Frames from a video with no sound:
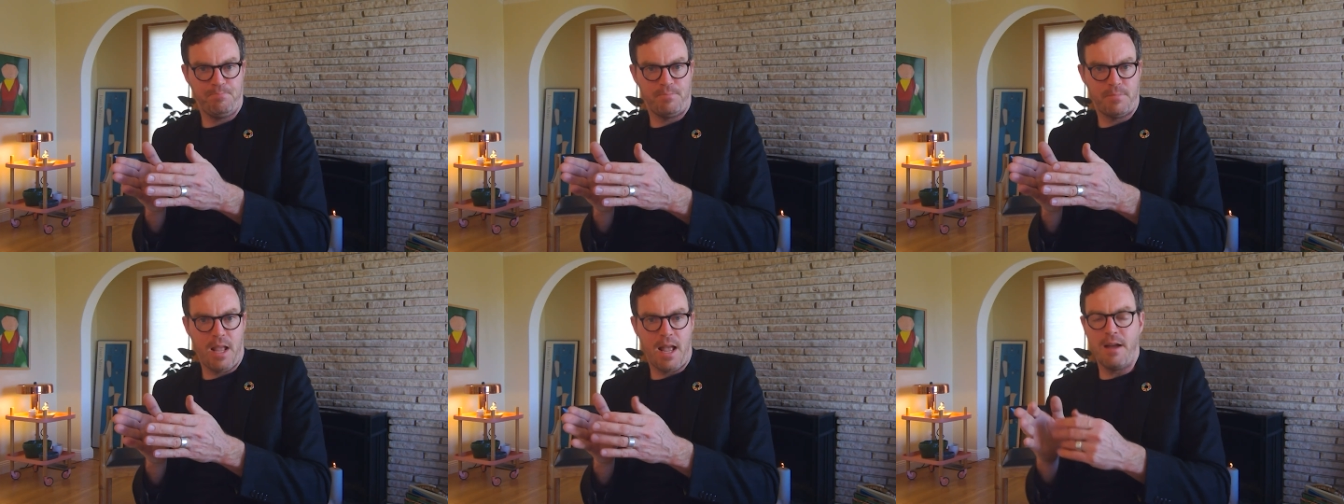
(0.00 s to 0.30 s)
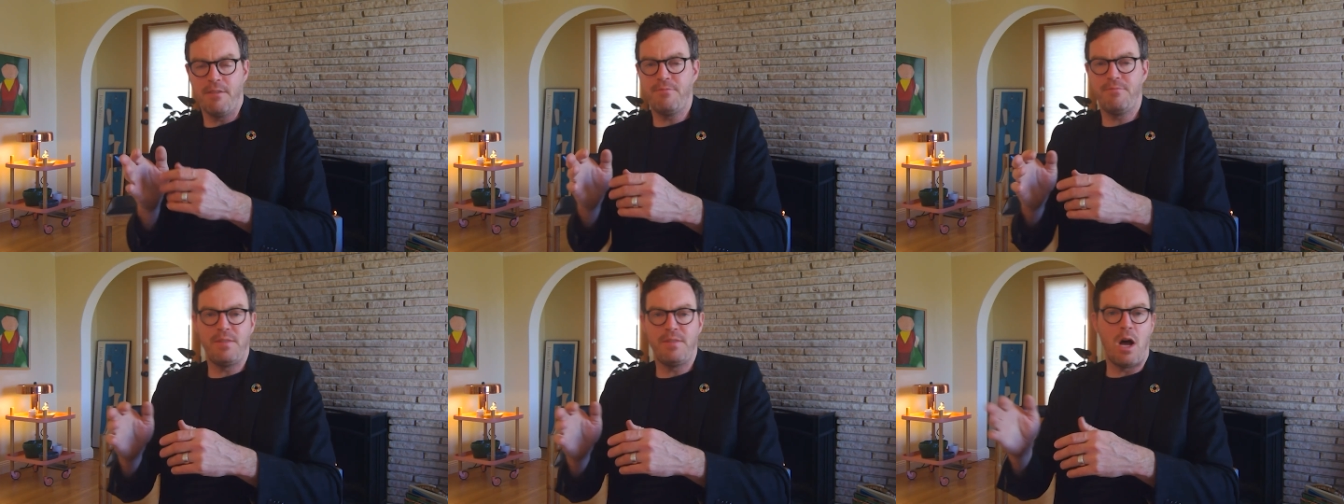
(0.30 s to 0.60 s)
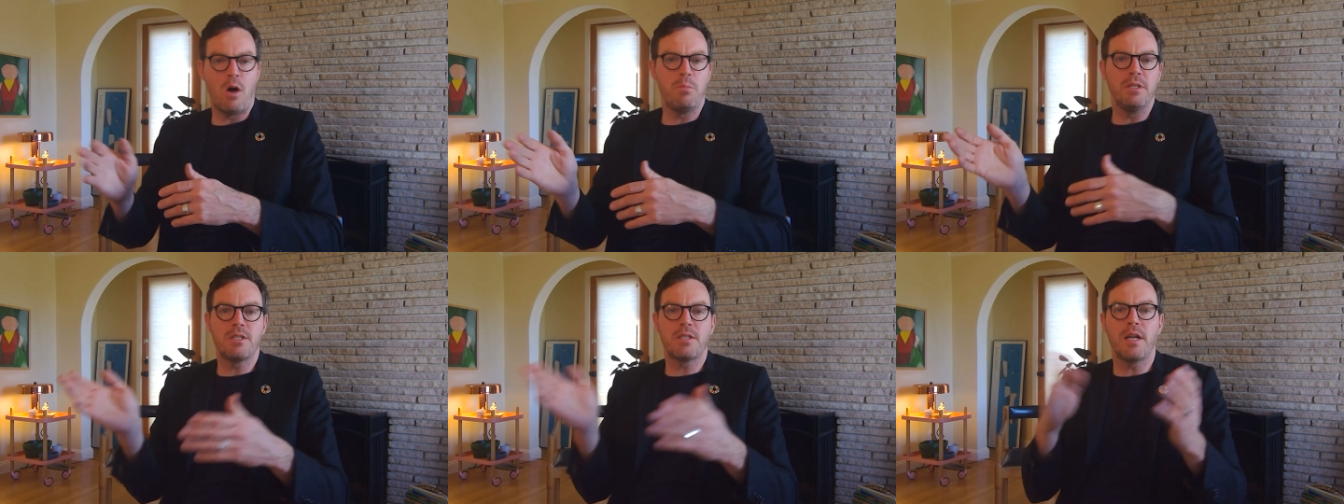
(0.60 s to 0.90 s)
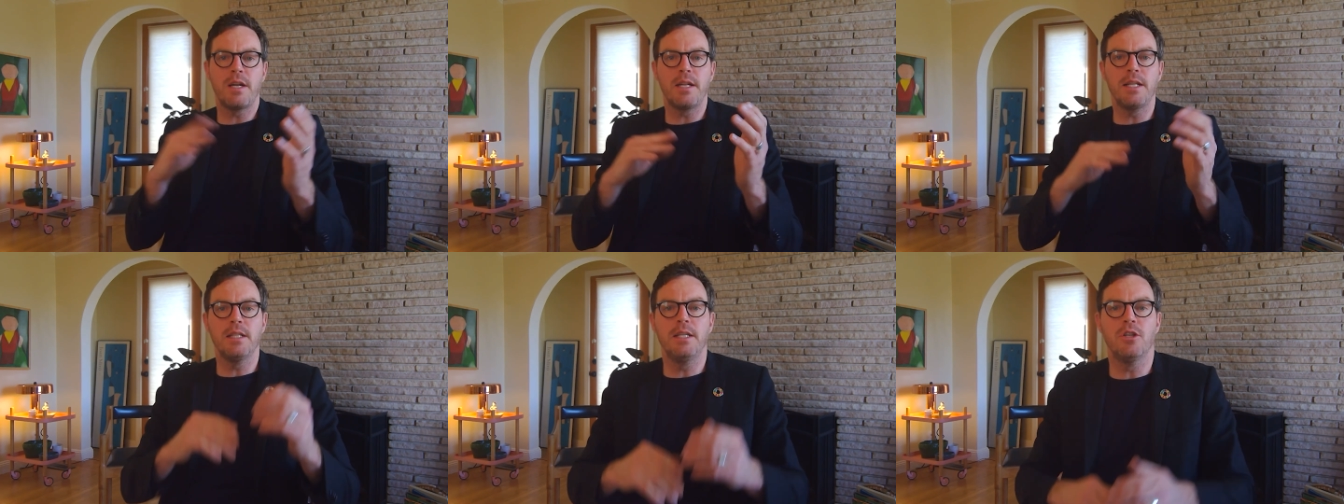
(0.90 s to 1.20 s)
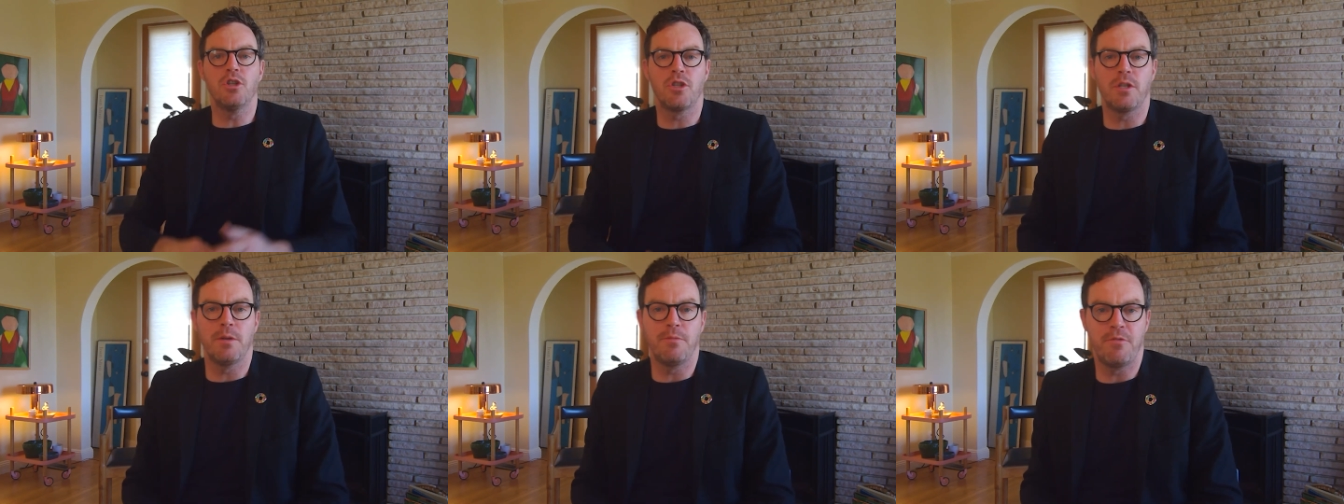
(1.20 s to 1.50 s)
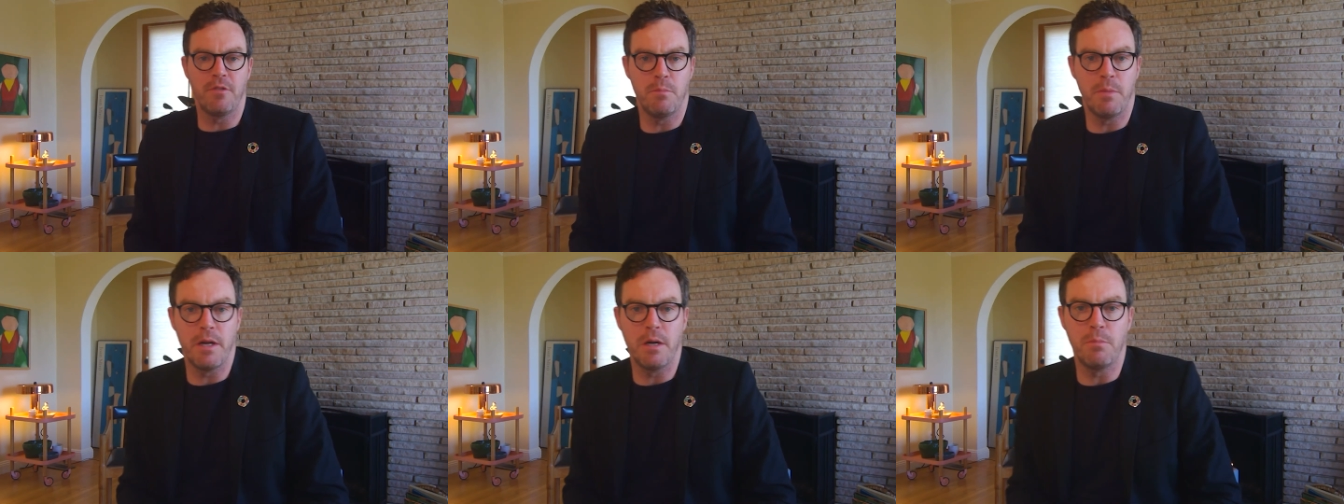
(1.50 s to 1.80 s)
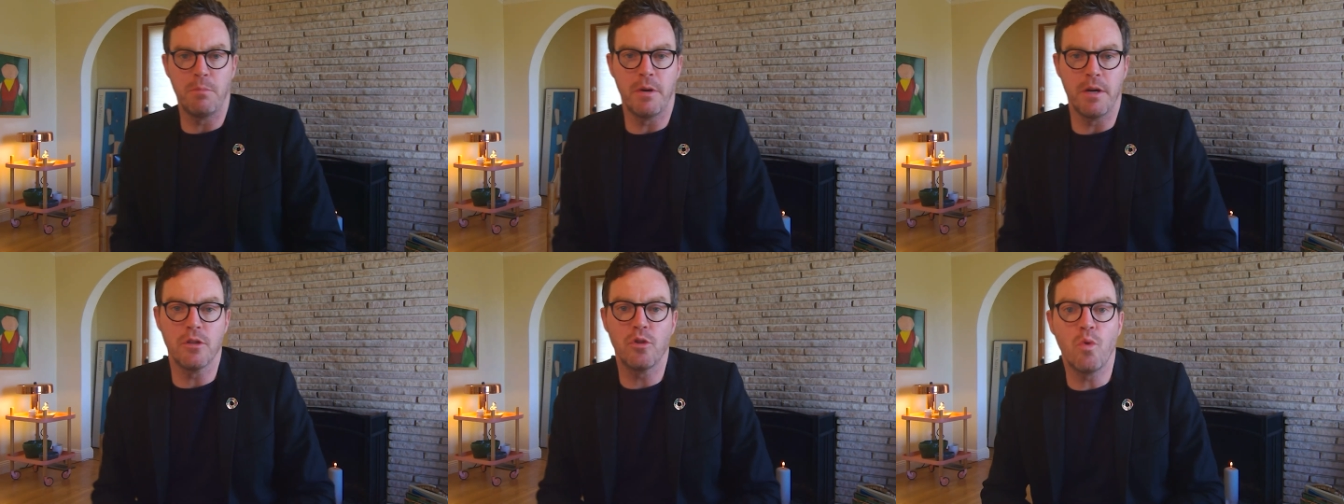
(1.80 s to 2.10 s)
I've now been studying leadership for the better
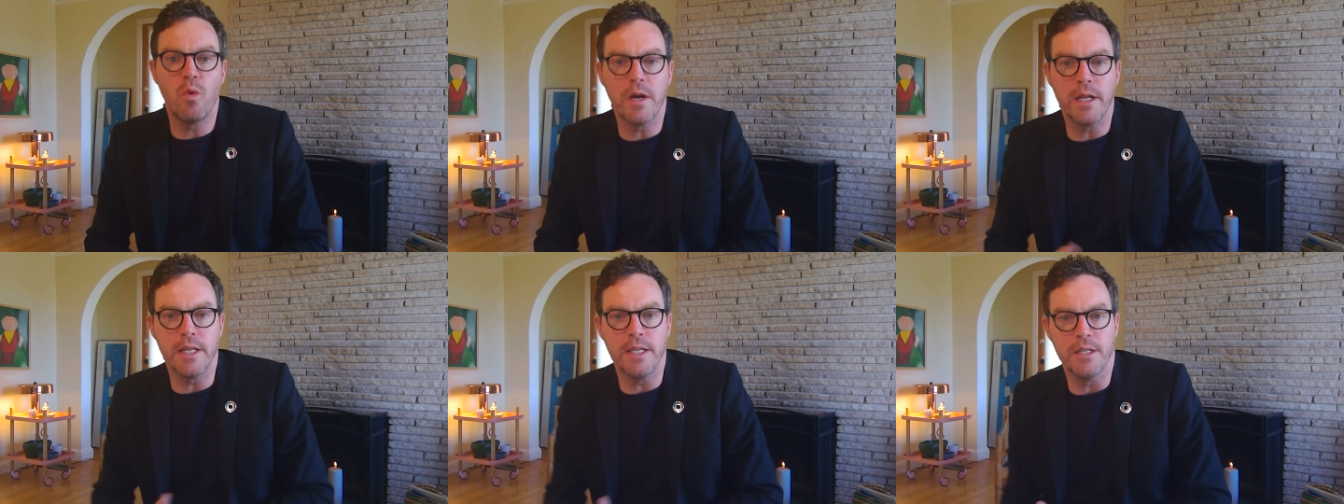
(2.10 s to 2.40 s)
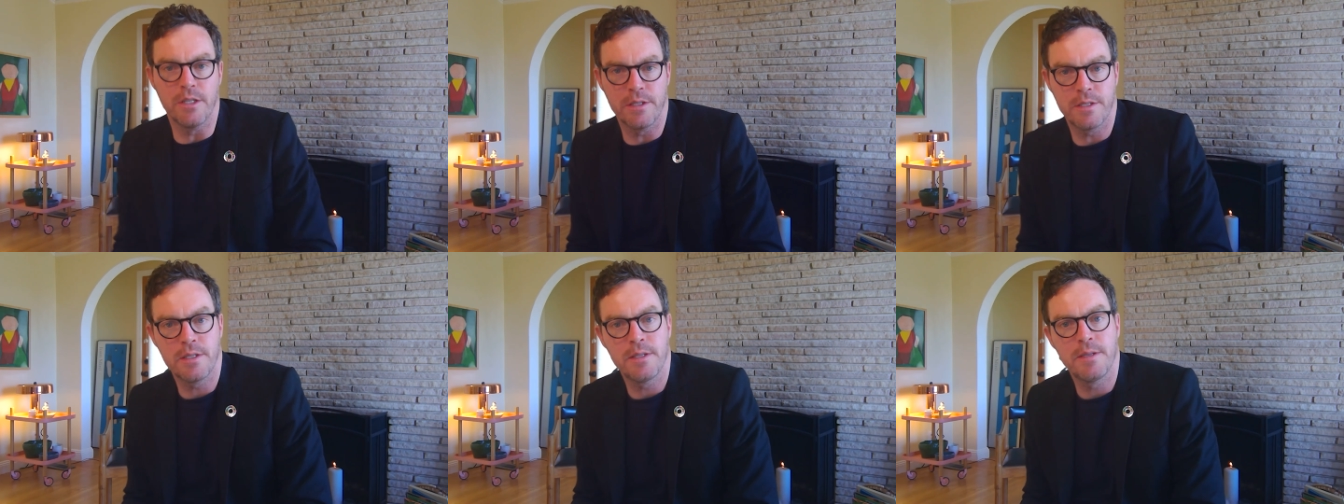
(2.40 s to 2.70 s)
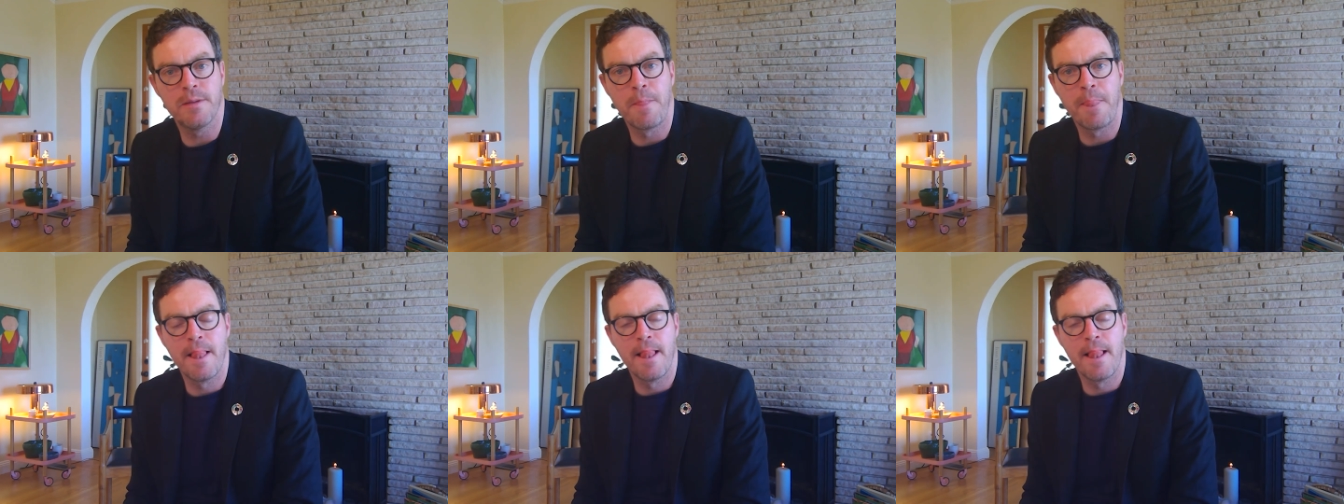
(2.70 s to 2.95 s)
part of 20 years,